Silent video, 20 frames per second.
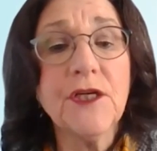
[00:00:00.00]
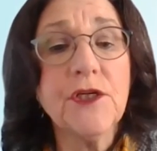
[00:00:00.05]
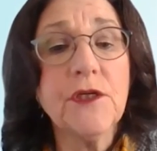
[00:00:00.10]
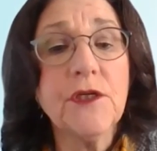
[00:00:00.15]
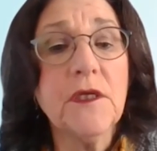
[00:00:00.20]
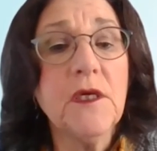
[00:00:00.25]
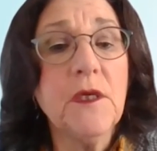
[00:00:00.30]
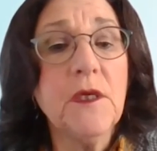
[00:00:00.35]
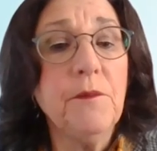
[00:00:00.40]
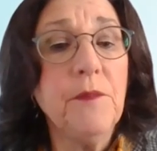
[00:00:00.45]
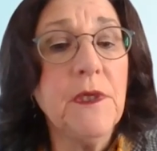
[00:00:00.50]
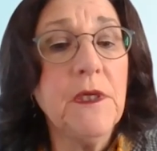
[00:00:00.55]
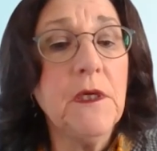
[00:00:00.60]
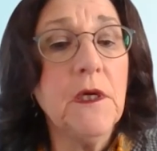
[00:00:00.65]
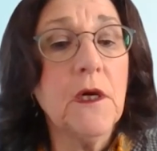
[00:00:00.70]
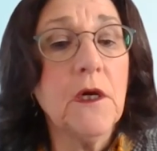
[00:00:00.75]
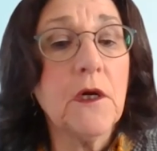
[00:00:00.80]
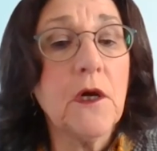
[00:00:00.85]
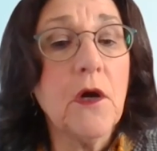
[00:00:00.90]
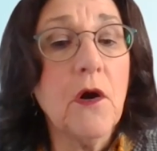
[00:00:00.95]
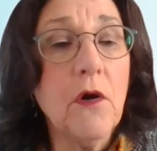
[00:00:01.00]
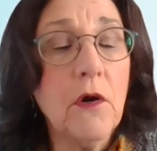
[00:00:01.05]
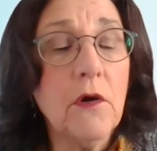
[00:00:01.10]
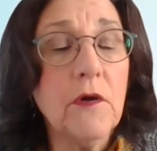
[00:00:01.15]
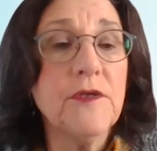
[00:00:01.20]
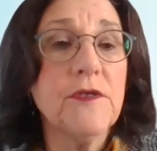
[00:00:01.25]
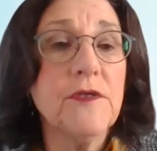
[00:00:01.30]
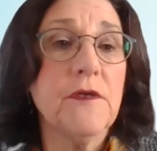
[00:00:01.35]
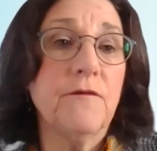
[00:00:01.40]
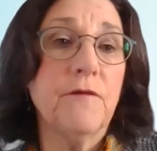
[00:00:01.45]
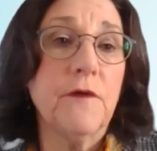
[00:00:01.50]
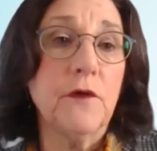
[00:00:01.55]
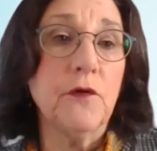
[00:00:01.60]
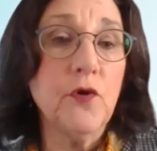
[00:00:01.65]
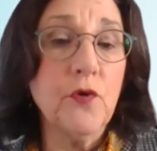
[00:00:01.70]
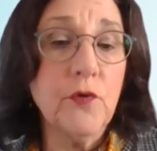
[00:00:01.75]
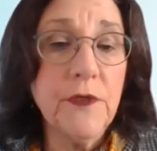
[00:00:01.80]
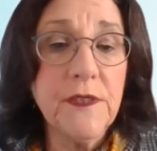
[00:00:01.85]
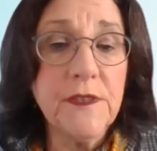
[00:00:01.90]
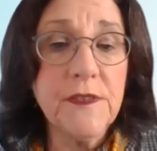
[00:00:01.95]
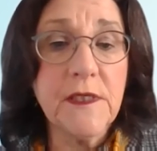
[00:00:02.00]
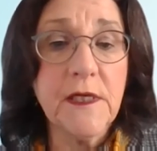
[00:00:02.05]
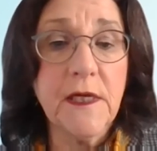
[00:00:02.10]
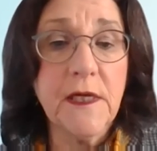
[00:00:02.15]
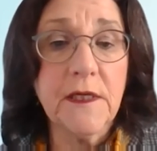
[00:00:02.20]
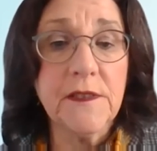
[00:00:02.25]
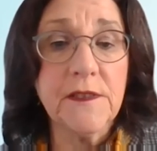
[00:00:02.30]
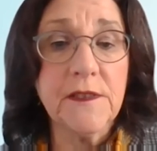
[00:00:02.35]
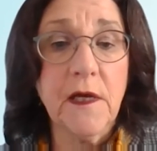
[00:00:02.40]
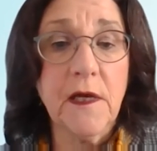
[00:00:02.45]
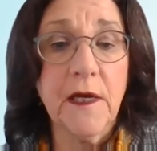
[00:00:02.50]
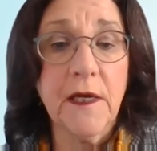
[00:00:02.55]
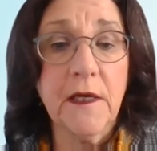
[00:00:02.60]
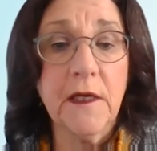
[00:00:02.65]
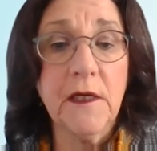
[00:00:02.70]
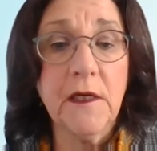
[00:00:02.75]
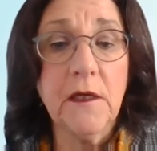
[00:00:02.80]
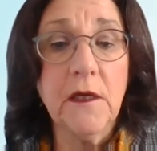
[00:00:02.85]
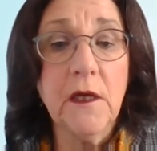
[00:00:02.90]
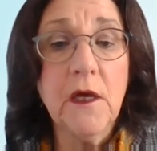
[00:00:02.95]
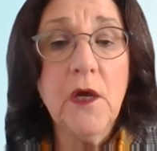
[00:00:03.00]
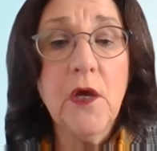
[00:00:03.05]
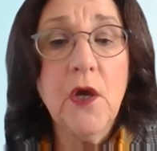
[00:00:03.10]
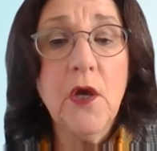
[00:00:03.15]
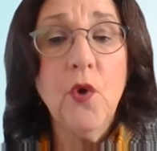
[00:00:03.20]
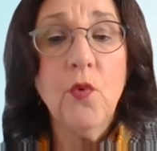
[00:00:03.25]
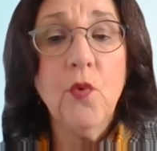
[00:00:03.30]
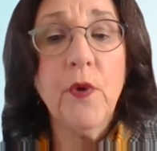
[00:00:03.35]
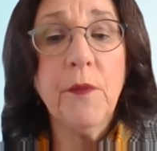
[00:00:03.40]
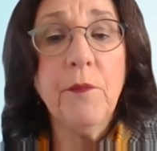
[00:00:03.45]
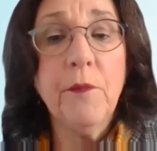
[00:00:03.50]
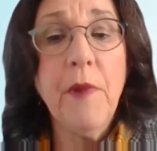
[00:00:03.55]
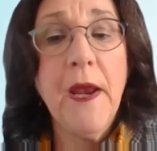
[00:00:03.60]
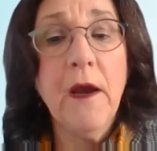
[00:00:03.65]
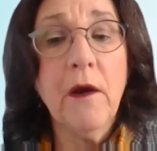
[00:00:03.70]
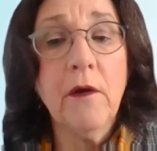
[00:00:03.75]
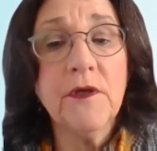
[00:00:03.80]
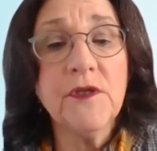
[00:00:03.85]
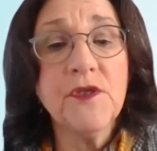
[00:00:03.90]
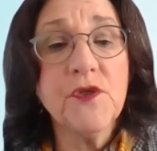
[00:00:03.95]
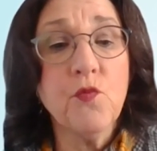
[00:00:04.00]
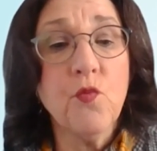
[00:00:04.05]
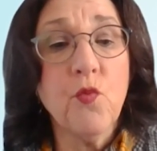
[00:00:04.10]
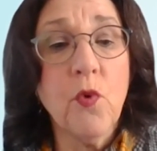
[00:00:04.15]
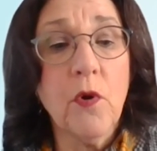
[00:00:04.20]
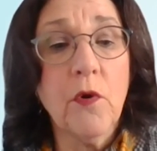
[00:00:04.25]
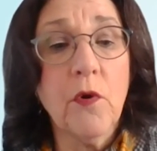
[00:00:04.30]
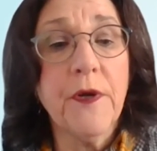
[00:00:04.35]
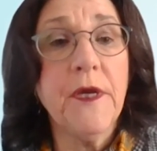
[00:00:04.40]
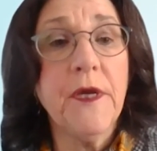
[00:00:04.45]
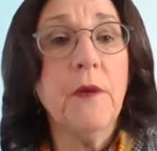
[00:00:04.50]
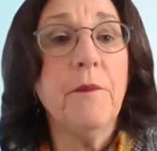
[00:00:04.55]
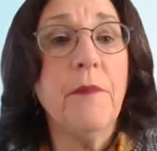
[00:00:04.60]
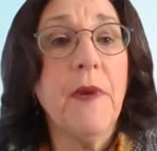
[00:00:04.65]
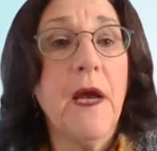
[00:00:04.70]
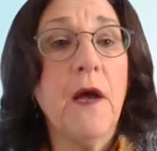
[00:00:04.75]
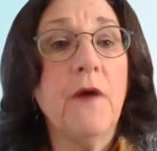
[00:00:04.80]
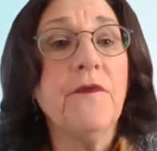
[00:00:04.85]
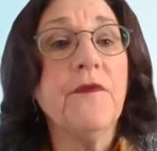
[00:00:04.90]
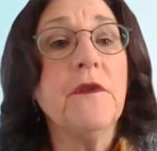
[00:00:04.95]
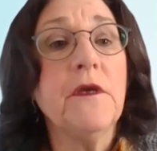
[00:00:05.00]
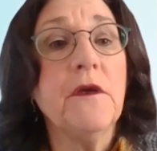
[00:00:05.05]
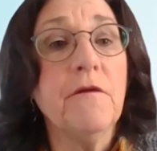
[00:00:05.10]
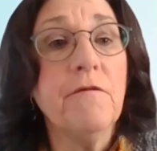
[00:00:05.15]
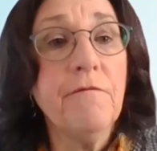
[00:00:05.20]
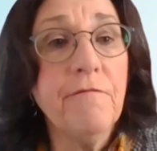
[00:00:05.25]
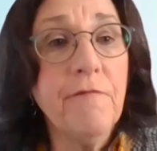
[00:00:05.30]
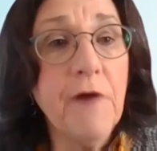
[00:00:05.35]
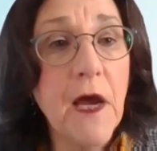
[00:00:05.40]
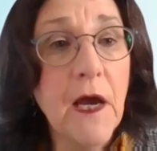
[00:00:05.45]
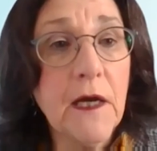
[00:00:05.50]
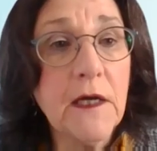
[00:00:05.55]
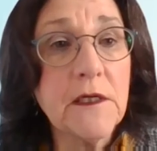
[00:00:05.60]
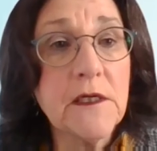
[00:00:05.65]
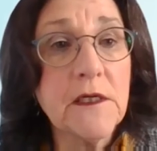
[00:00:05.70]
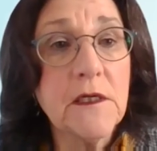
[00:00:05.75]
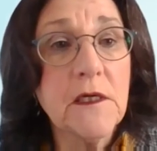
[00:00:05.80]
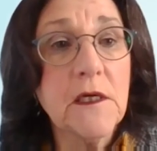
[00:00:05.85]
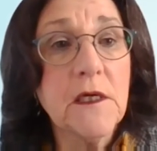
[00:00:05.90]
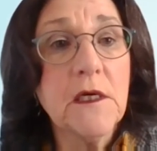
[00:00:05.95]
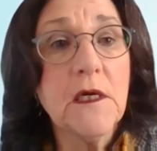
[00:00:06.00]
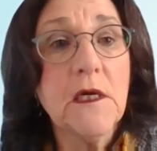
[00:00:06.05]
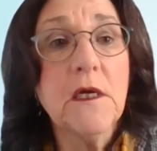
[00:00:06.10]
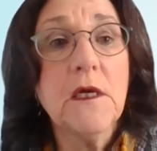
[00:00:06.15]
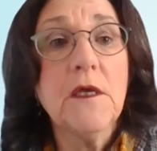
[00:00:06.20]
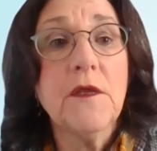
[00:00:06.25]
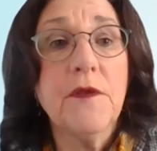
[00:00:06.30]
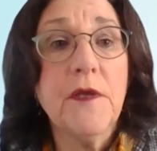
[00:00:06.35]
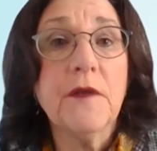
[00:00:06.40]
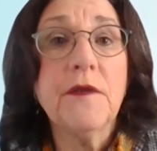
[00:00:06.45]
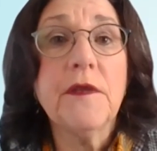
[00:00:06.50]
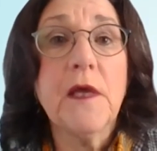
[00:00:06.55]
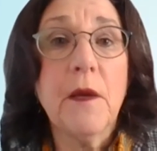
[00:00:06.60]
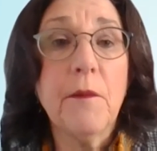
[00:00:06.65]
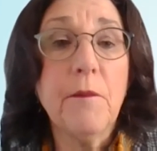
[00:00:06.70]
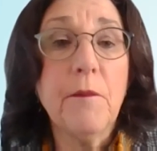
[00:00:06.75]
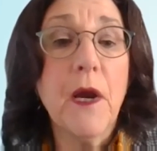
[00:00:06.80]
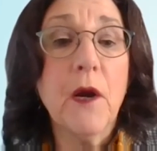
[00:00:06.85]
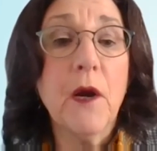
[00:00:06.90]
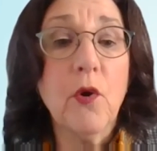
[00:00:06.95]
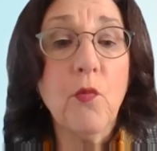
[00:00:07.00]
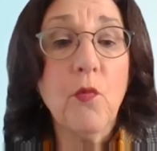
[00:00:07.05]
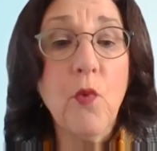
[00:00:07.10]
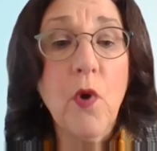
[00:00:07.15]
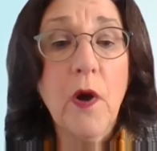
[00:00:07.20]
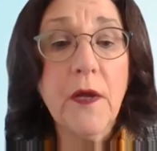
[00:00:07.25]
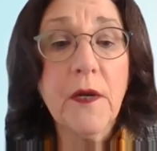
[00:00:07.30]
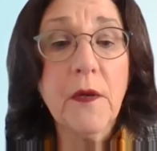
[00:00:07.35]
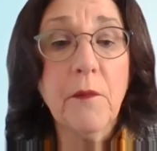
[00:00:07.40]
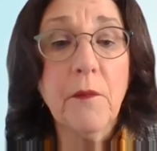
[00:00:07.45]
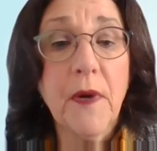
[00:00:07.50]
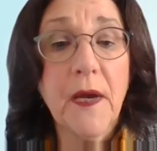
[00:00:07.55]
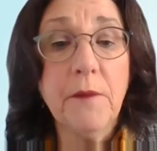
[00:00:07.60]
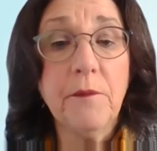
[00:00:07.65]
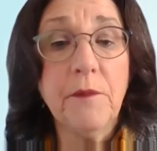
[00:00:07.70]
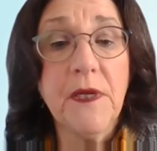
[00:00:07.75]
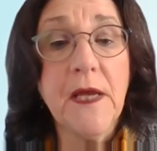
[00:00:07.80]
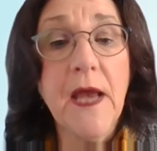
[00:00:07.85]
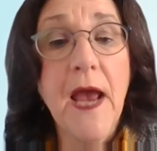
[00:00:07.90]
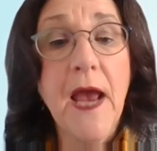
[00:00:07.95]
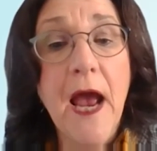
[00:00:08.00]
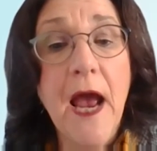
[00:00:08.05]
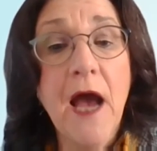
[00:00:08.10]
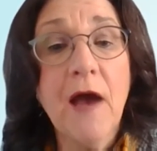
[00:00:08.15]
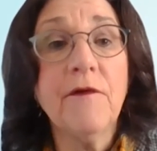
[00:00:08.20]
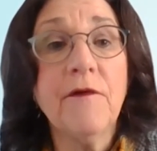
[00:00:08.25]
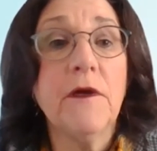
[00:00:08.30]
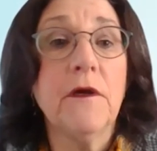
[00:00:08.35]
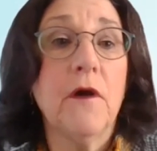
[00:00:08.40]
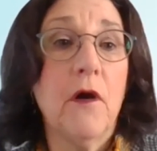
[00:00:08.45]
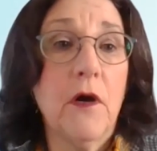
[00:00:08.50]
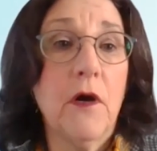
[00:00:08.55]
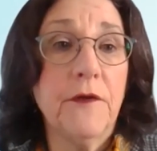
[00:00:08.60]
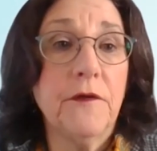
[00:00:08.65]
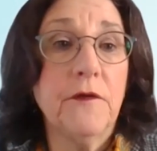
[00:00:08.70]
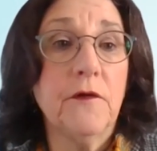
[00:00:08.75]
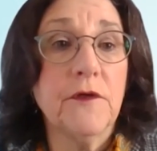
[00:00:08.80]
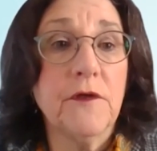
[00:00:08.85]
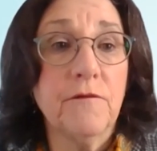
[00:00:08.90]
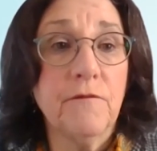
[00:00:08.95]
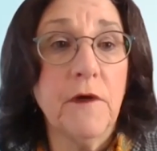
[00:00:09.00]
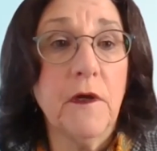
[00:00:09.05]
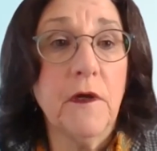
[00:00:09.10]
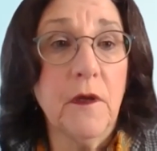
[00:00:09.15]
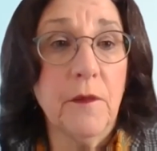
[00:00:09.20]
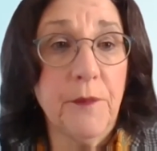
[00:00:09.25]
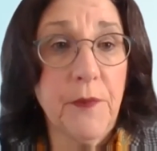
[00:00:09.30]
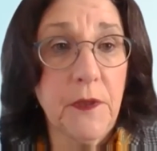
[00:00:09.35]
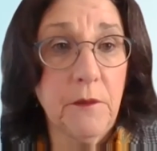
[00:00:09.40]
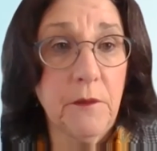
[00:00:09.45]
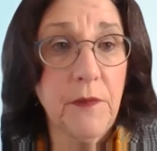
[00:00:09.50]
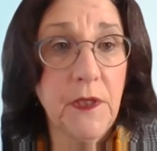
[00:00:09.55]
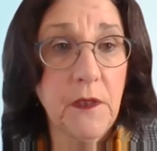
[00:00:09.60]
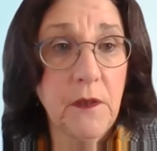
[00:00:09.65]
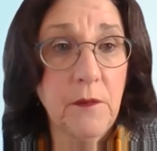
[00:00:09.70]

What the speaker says: actually be a cause of increased anxiety when parents worry about the effect that marijuana might be having on their developing